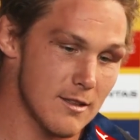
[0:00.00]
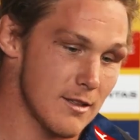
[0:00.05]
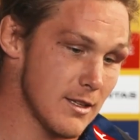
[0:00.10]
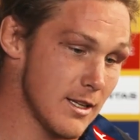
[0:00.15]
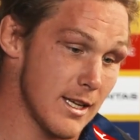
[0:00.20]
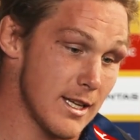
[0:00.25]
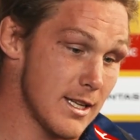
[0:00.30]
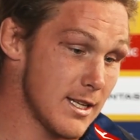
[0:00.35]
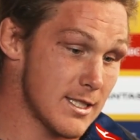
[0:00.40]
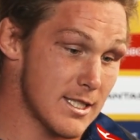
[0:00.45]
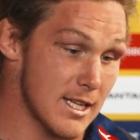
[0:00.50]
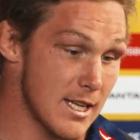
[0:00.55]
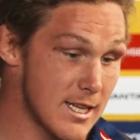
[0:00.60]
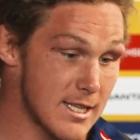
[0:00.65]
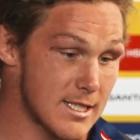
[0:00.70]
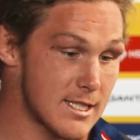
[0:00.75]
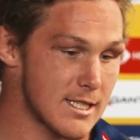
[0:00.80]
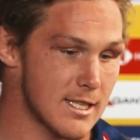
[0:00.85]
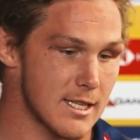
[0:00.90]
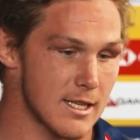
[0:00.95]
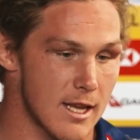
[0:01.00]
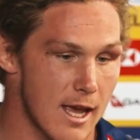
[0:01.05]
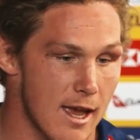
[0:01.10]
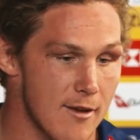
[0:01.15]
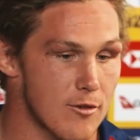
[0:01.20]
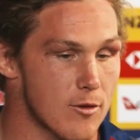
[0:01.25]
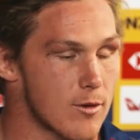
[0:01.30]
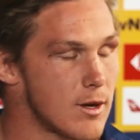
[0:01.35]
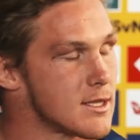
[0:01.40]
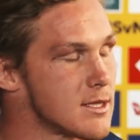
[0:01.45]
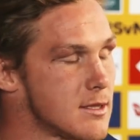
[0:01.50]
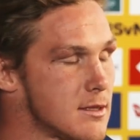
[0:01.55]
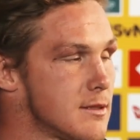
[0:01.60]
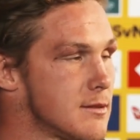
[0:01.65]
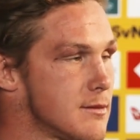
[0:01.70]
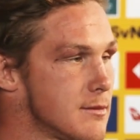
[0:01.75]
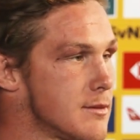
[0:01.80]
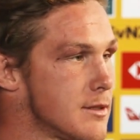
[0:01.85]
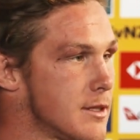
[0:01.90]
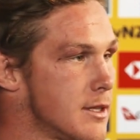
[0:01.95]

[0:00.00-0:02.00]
it's everyone's,